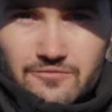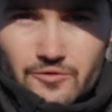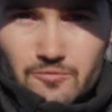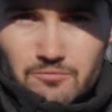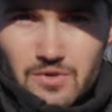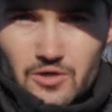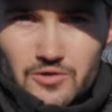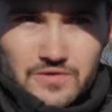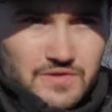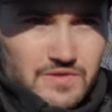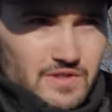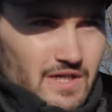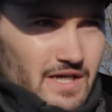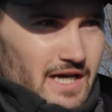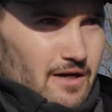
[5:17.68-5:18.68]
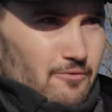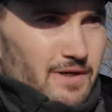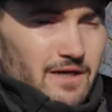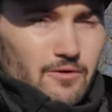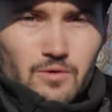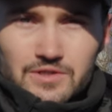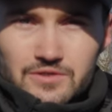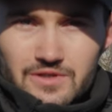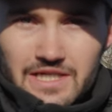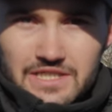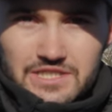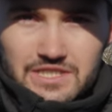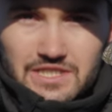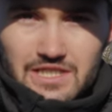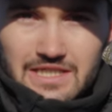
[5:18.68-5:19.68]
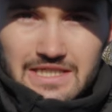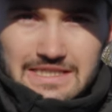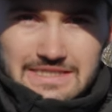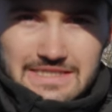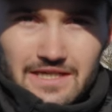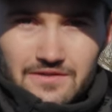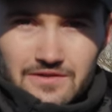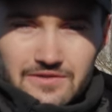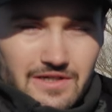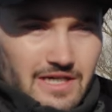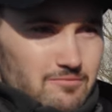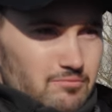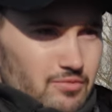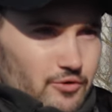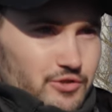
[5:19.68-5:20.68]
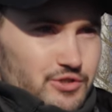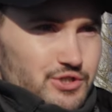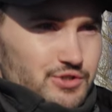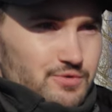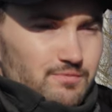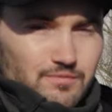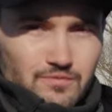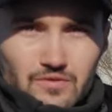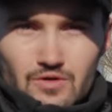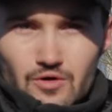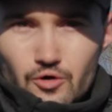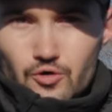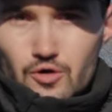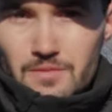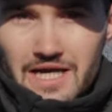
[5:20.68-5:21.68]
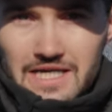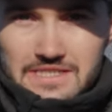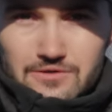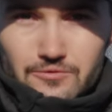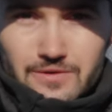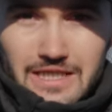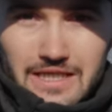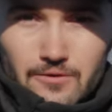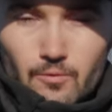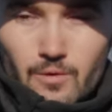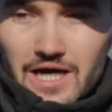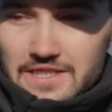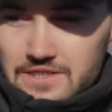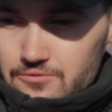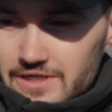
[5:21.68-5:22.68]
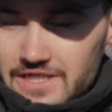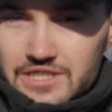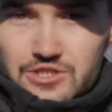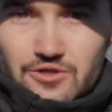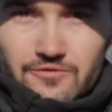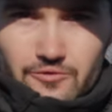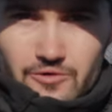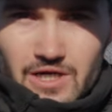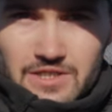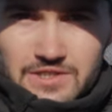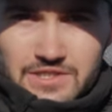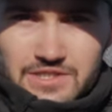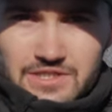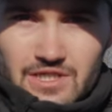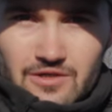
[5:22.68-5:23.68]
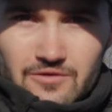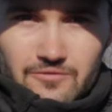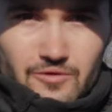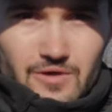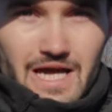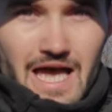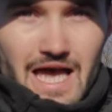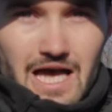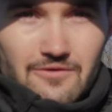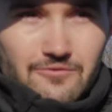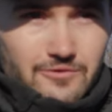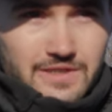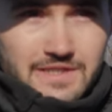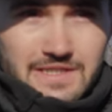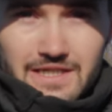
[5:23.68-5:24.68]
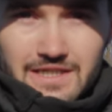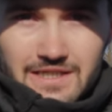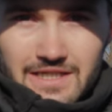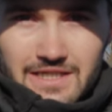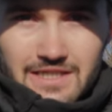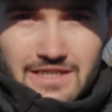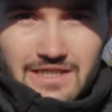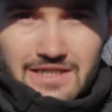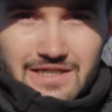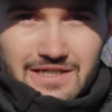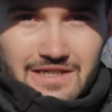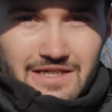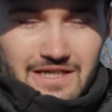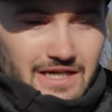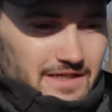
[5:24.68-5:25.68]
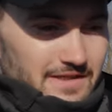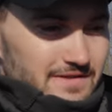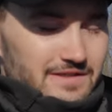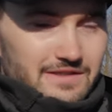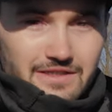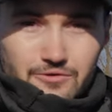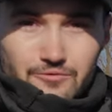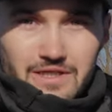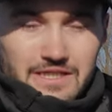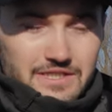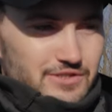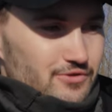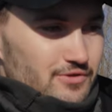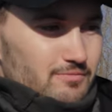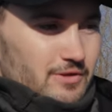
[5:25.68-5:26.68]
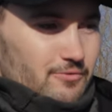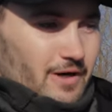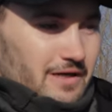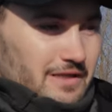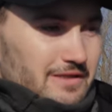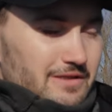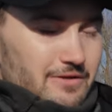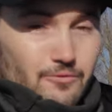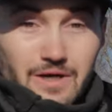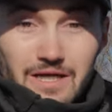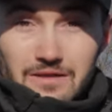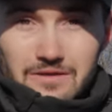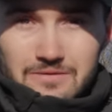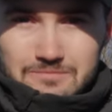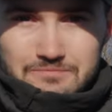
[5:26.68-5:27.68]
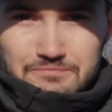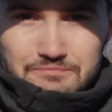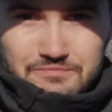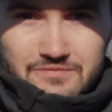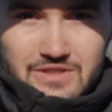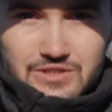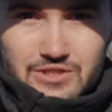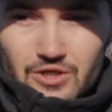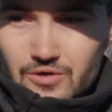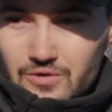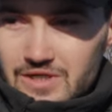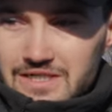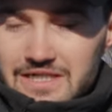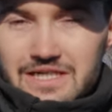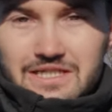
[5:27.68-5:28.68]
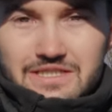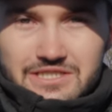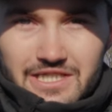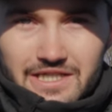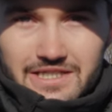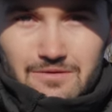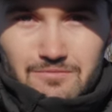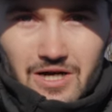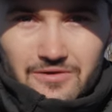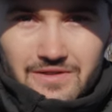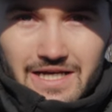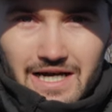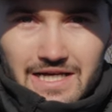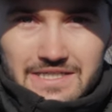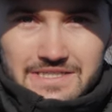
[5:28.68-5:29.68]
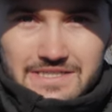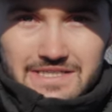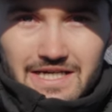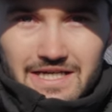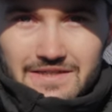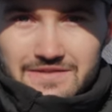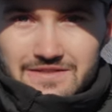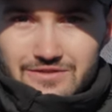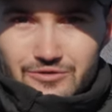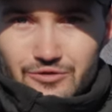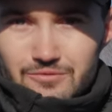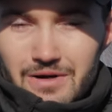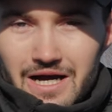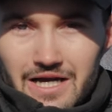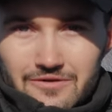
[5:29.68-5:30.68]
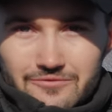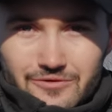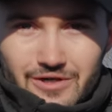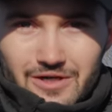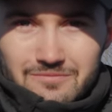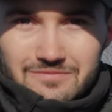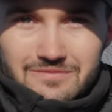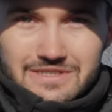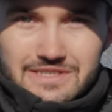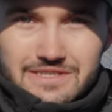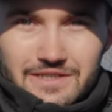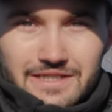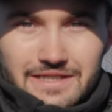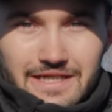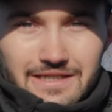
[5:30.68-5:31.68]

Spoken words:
from boats and when I want to catch Zander and Perch. Okuma has a really wide range of rods, for every technique, and they really suit me well. So check them out, guys, and goodbye from sunny